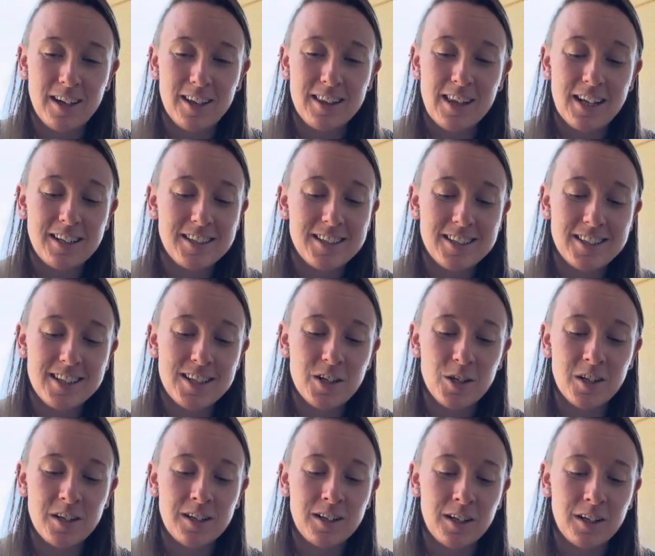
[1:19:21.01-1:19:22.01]
That
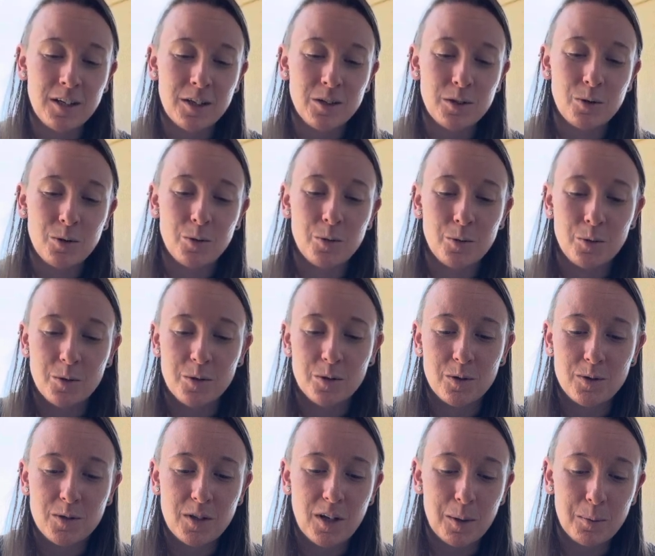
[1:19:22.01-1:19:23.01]
decision to
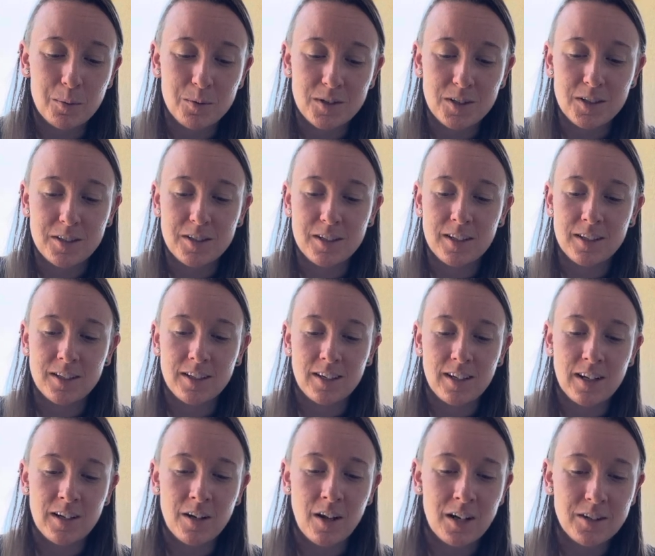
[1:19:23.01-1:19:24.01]
stop resisting
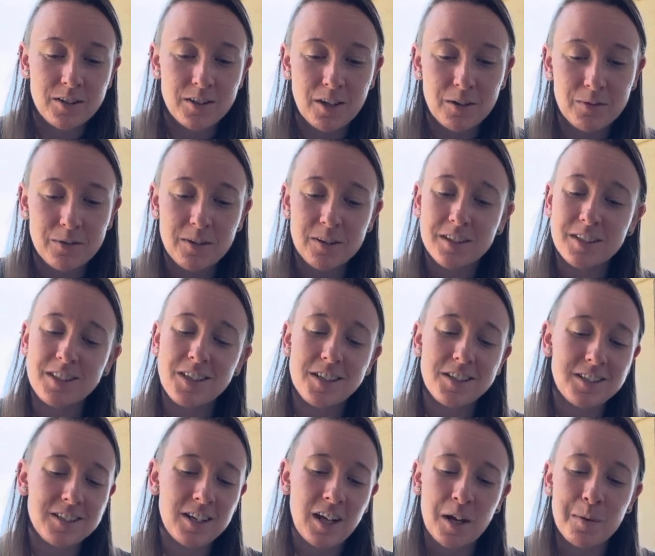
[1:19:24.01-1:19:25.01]
and not suffer
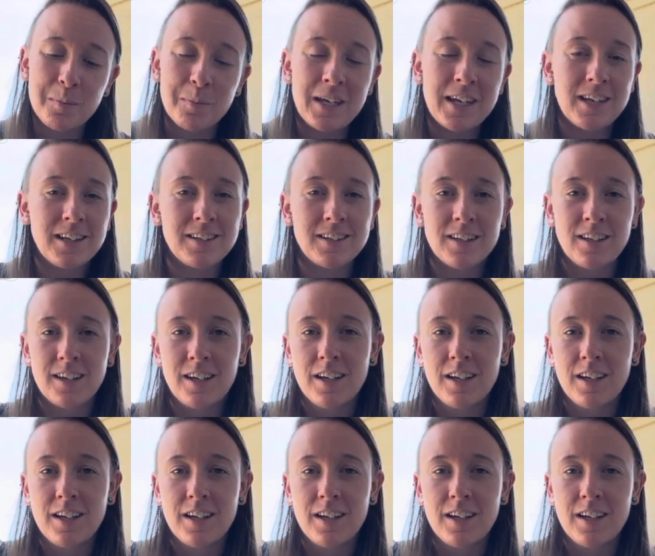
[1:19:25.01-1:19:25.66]
does not mean